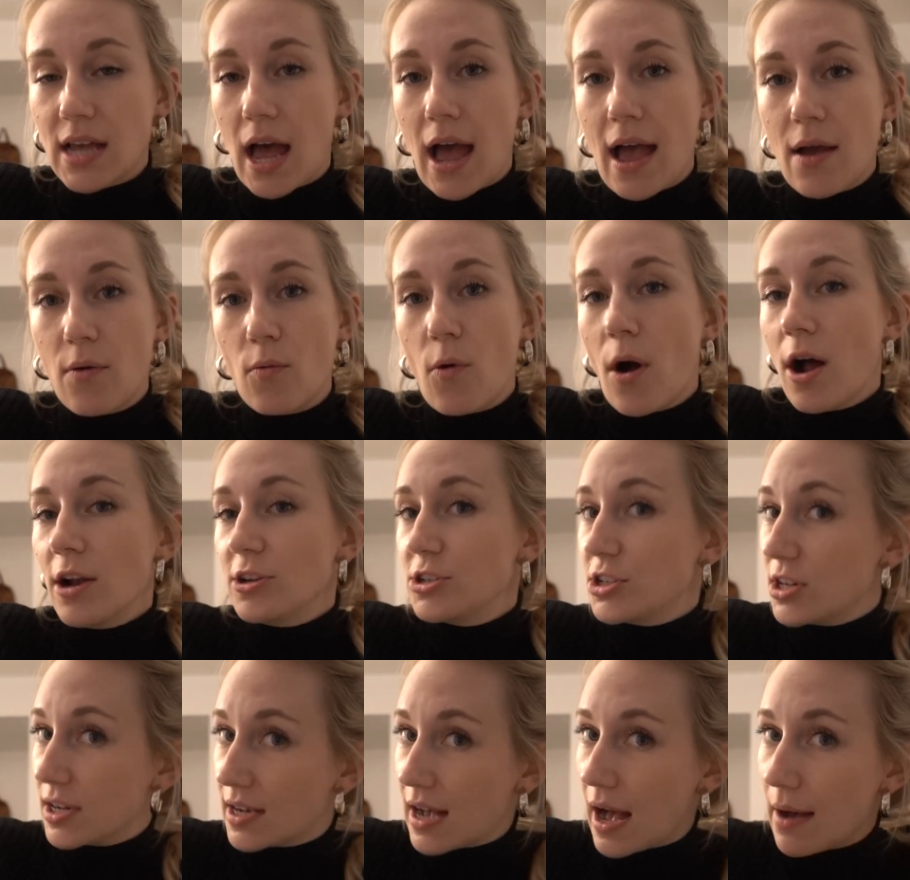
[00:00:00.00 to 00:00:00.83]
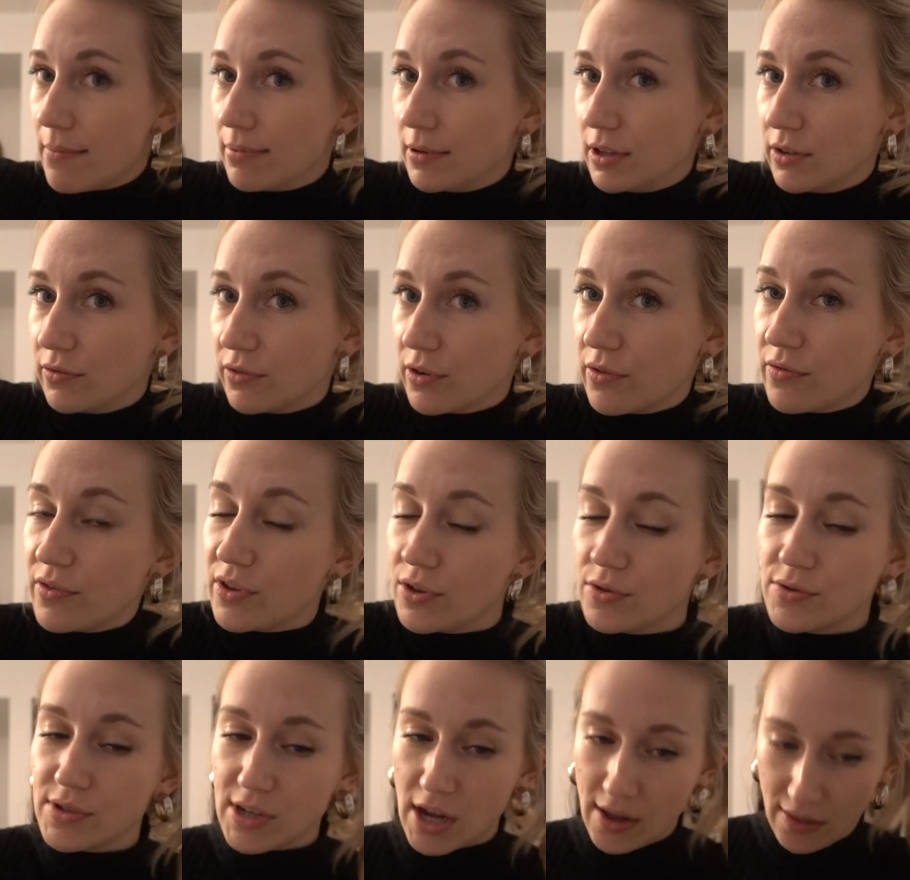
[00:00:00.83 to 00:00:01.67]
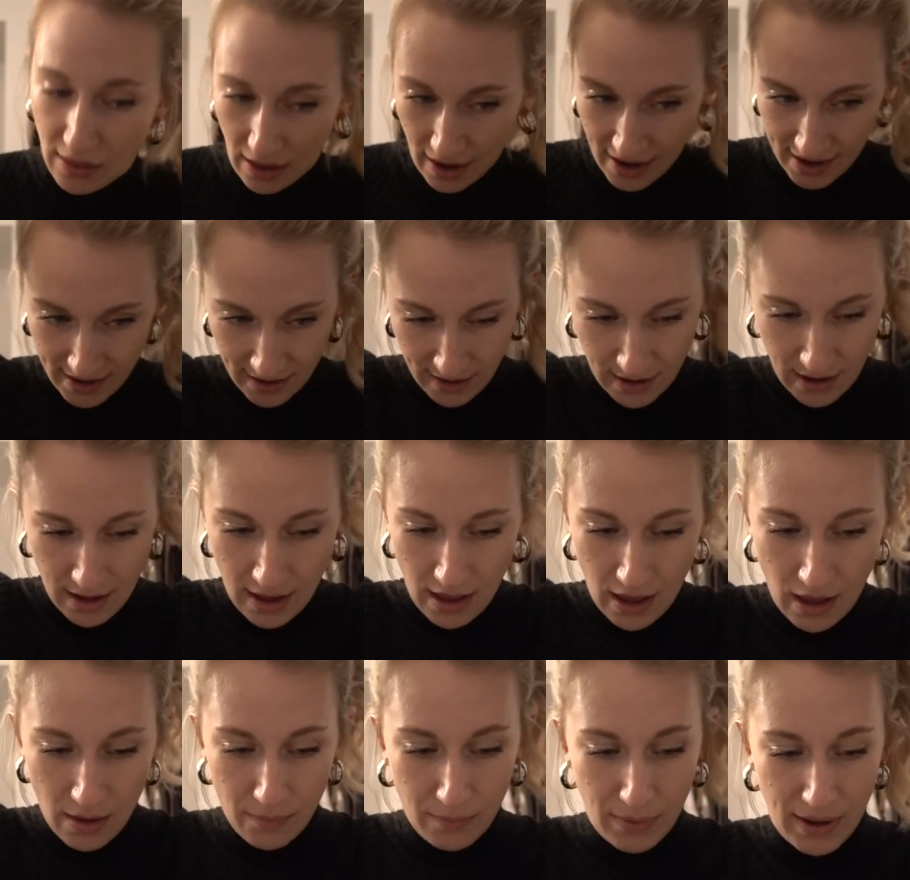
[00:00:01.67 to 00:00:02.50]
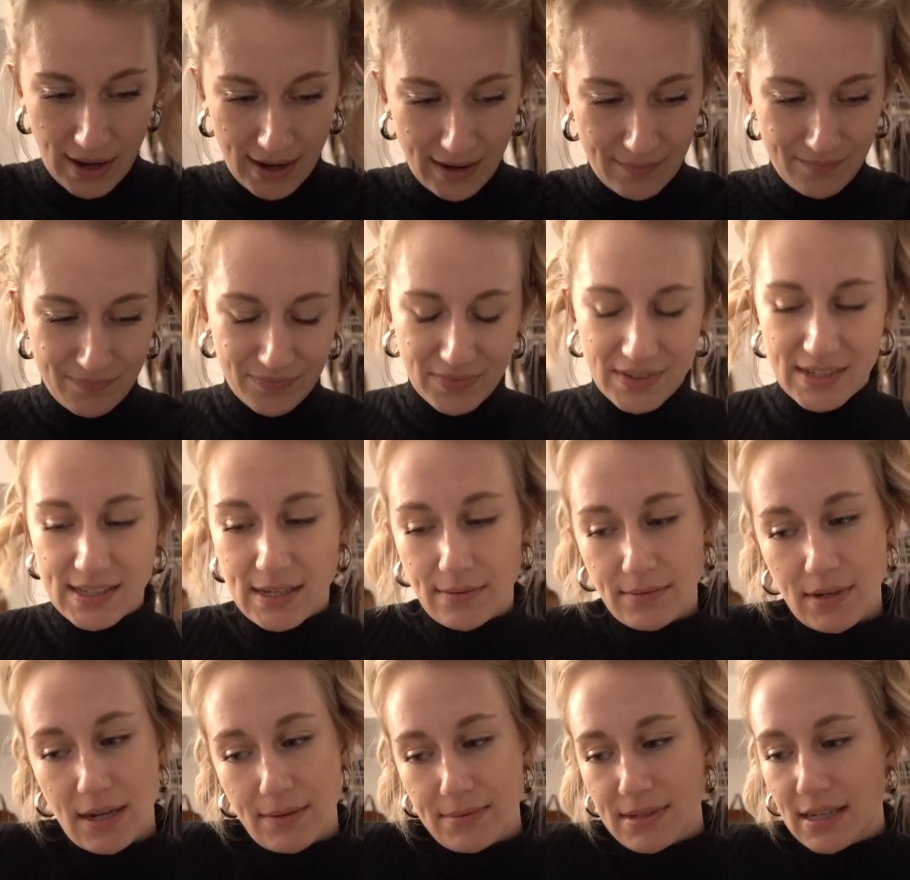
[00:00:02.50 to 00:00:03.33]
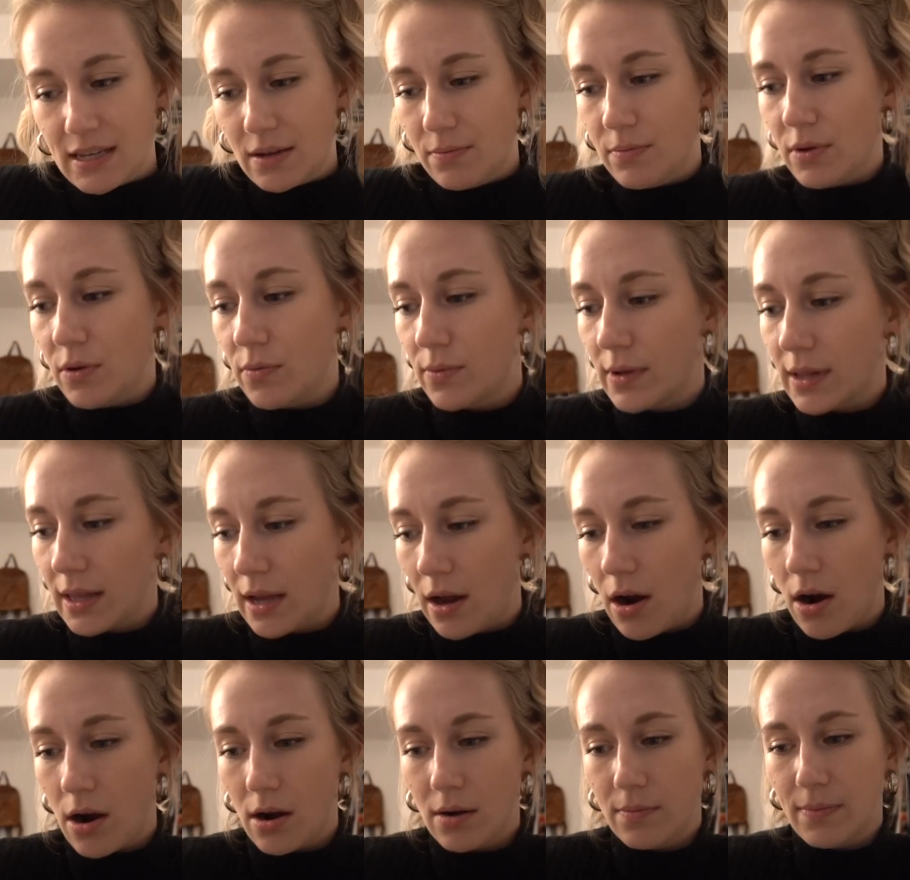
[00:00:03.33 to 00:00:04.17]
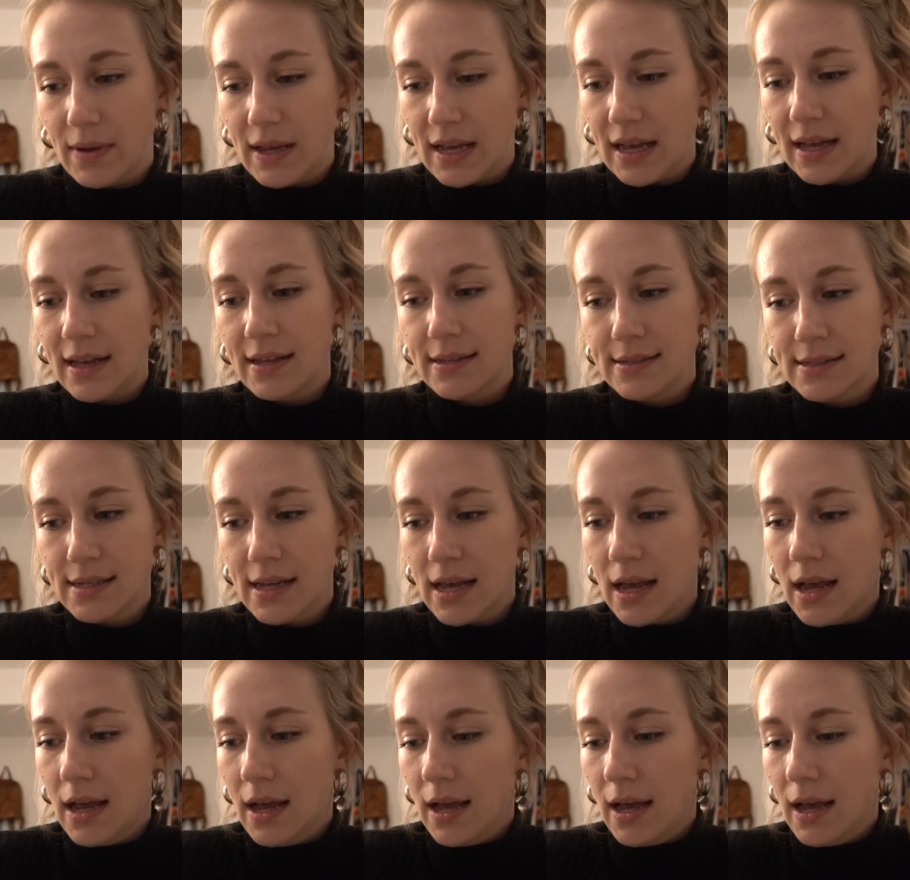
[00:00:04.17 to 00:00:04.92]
I watched a couple of reviews online, but sometimes it can be really hard because